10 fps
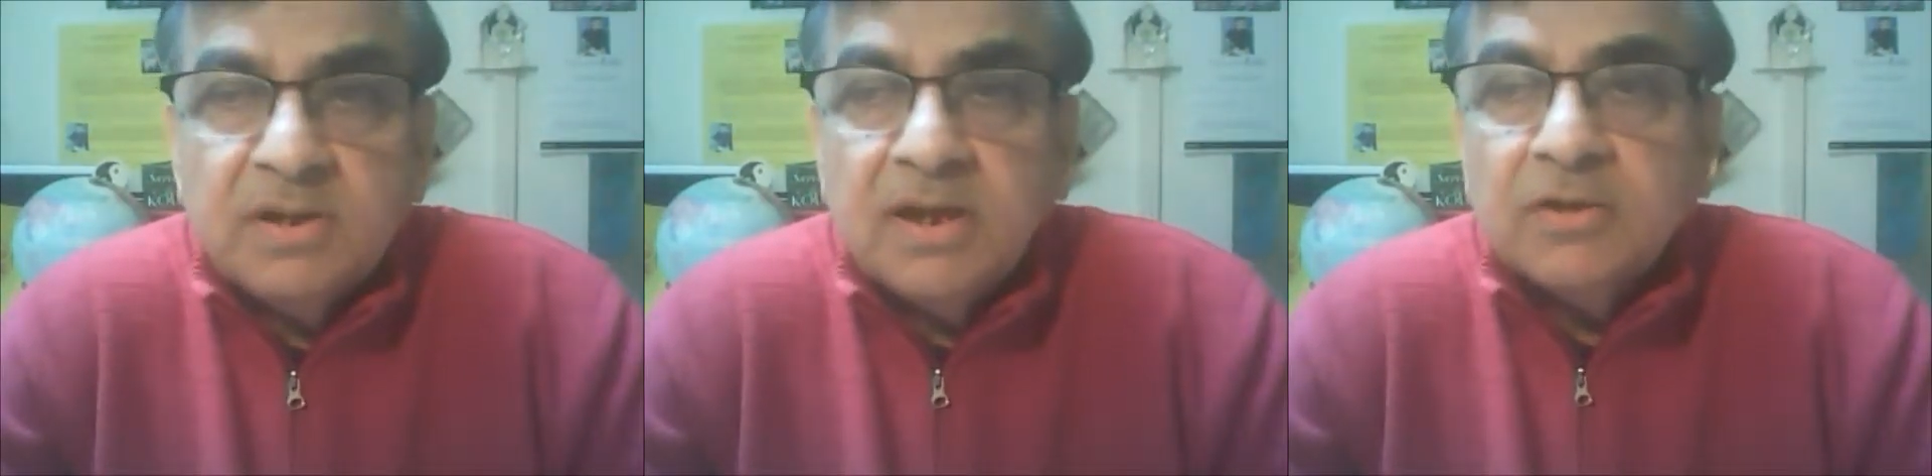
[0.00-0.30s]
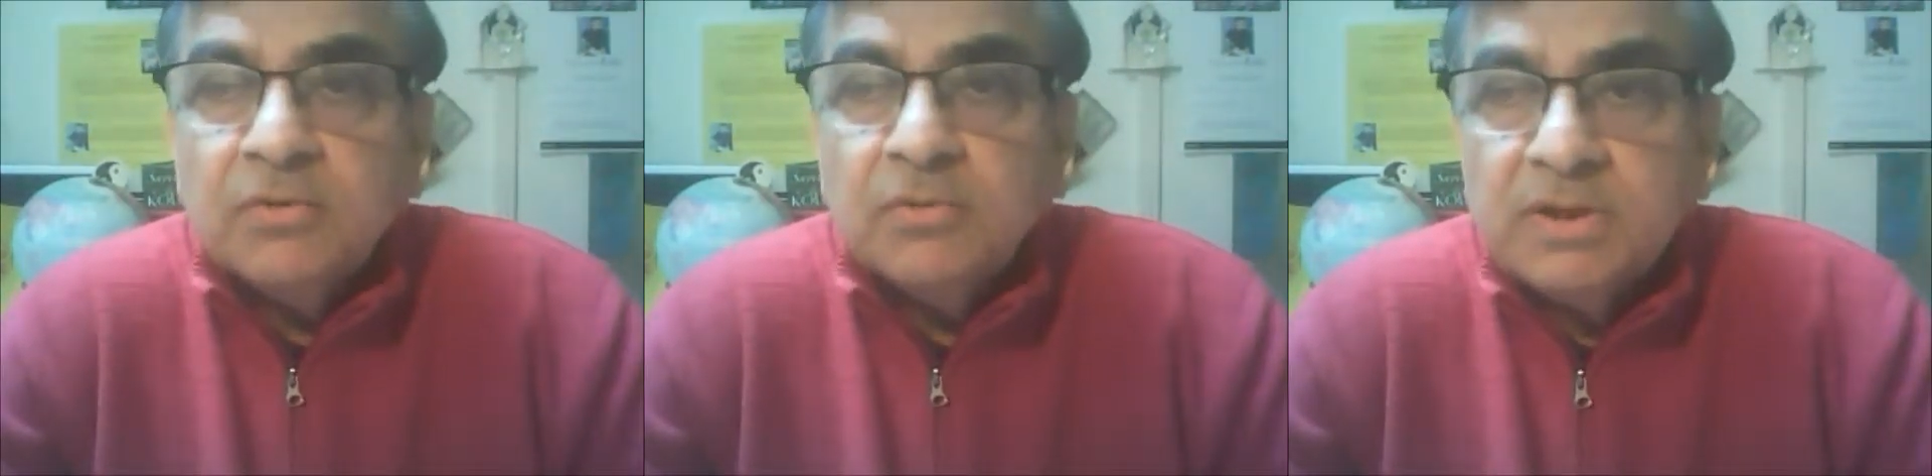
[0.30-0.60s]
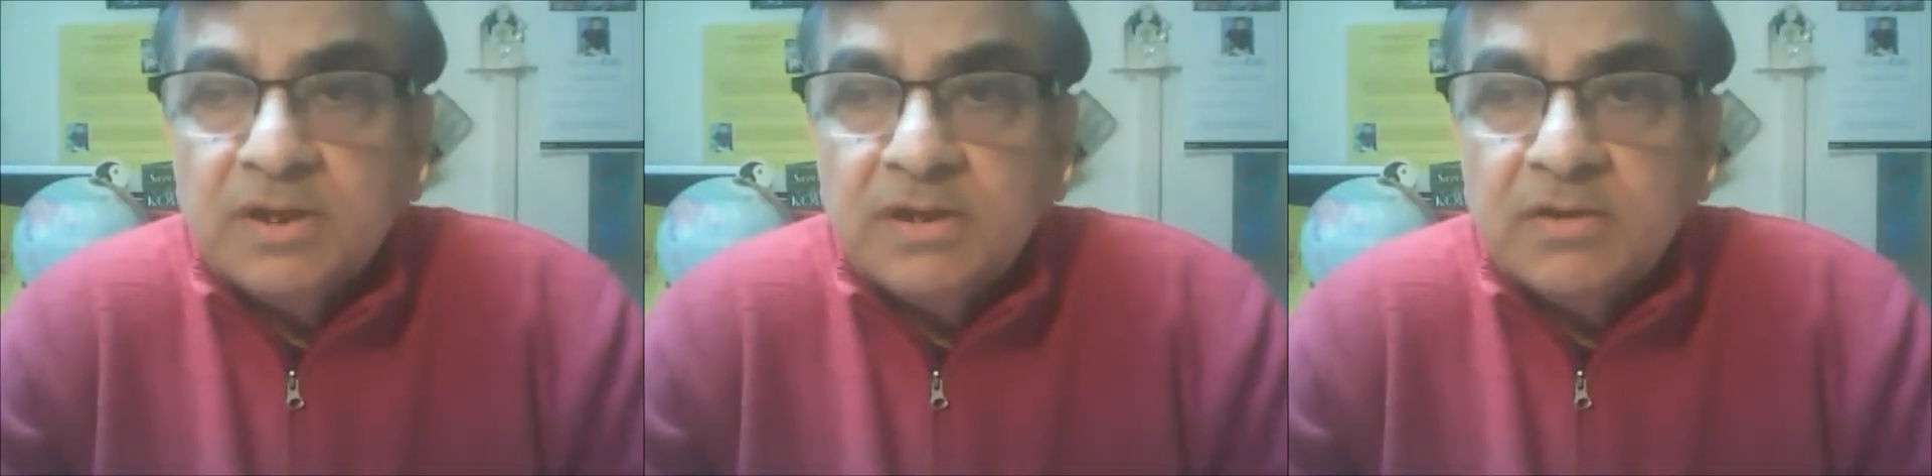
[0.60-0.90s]
and
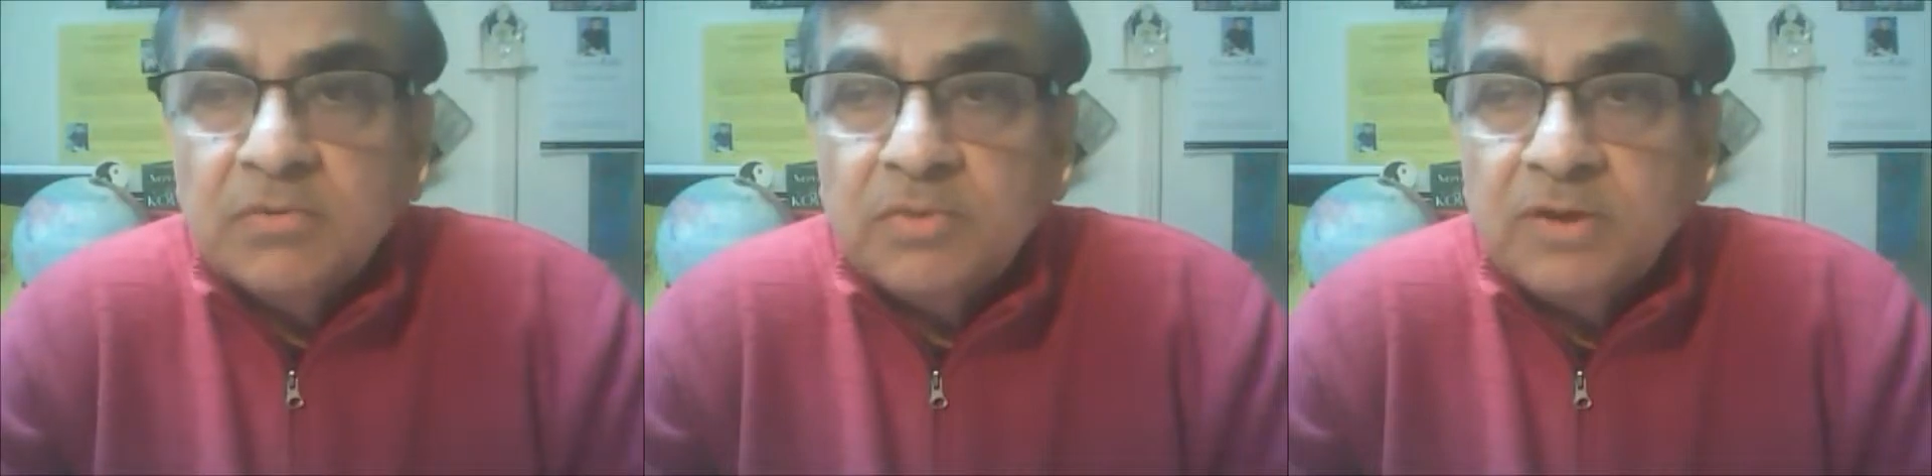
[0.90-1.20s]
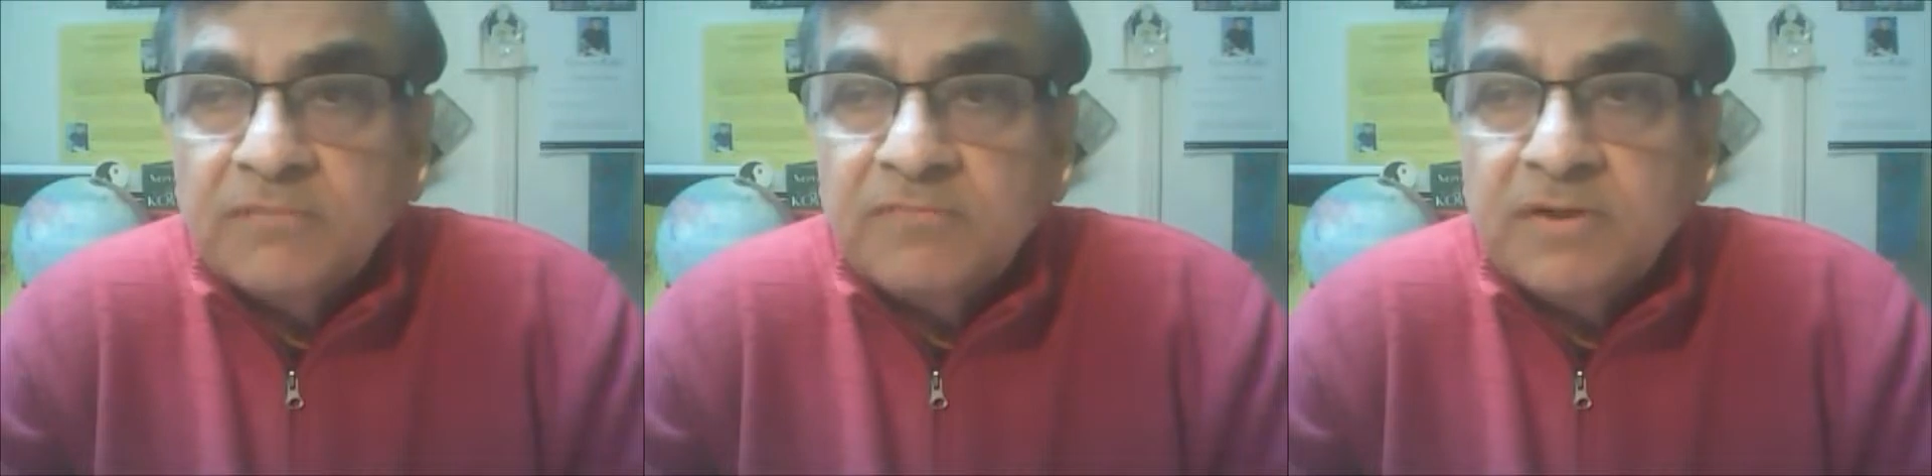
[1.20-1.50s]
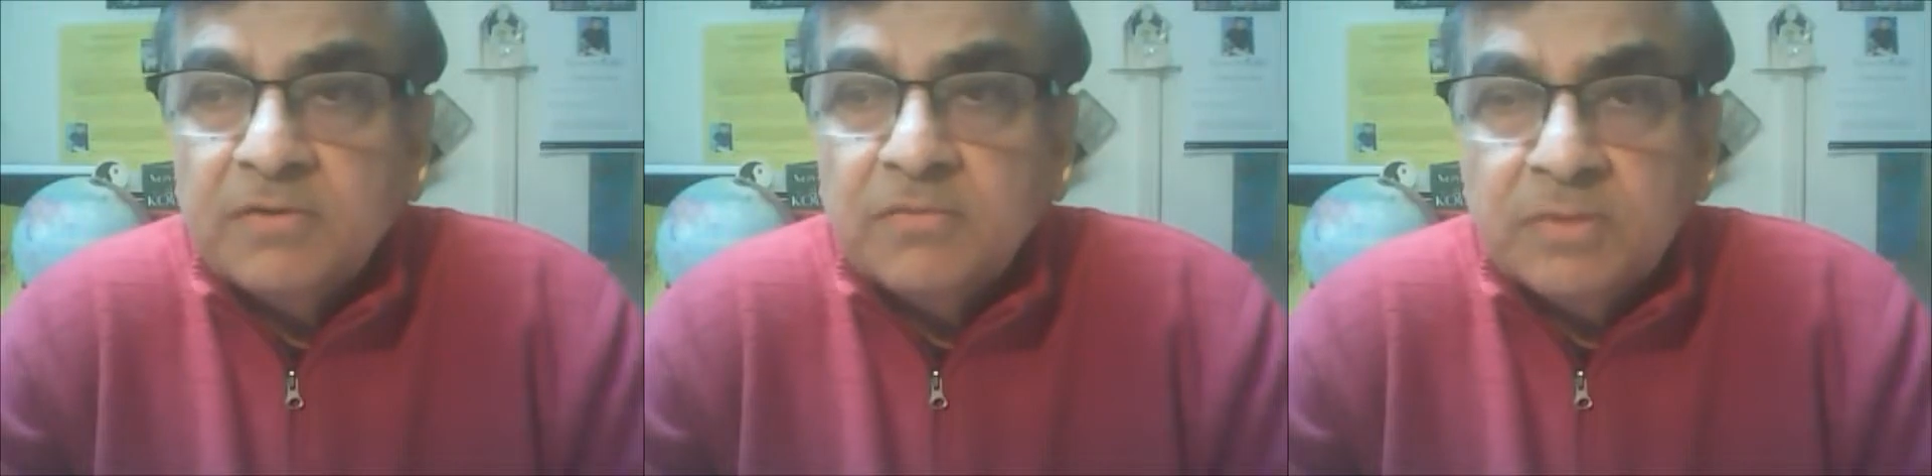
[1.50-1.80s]
Weather
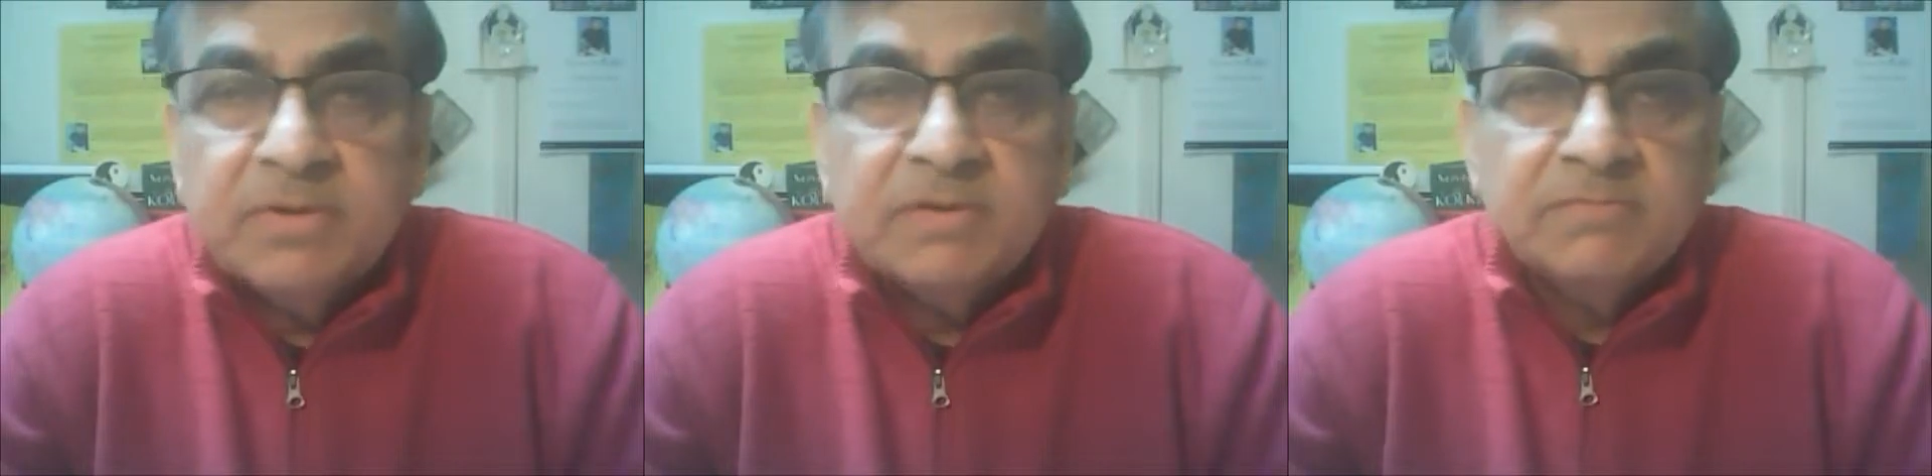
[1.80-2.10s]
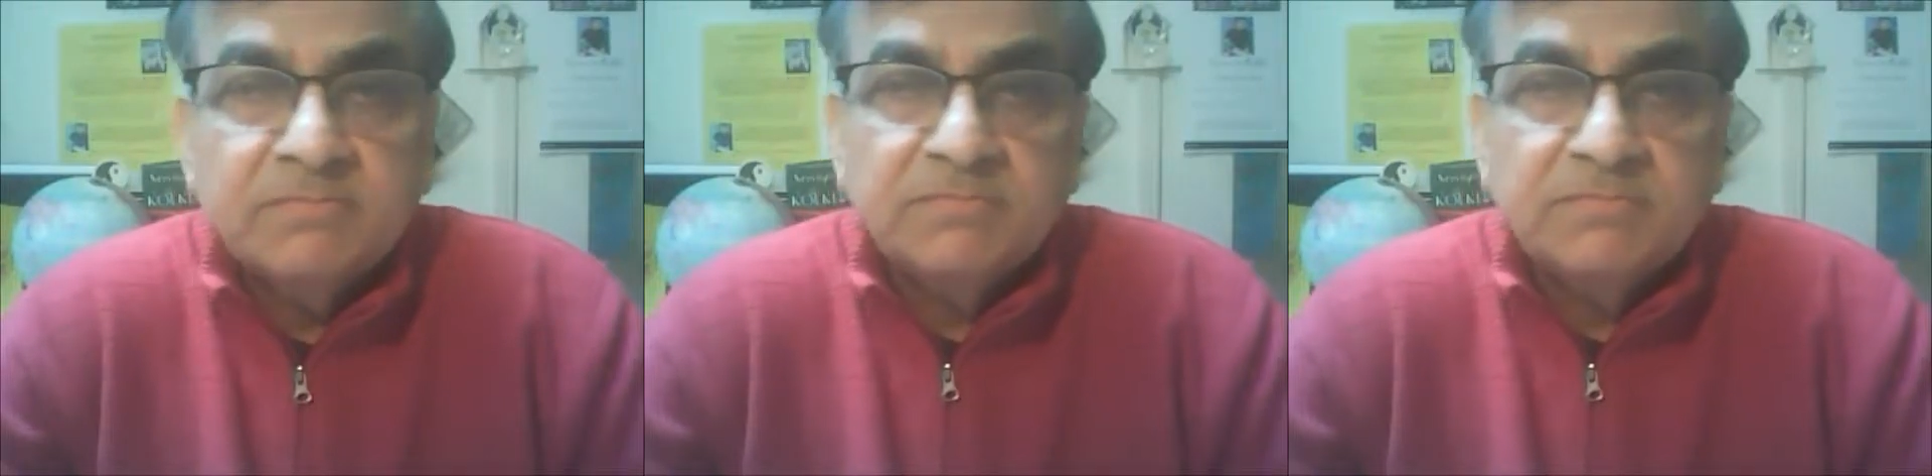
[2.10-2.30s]
Warfare Weapon.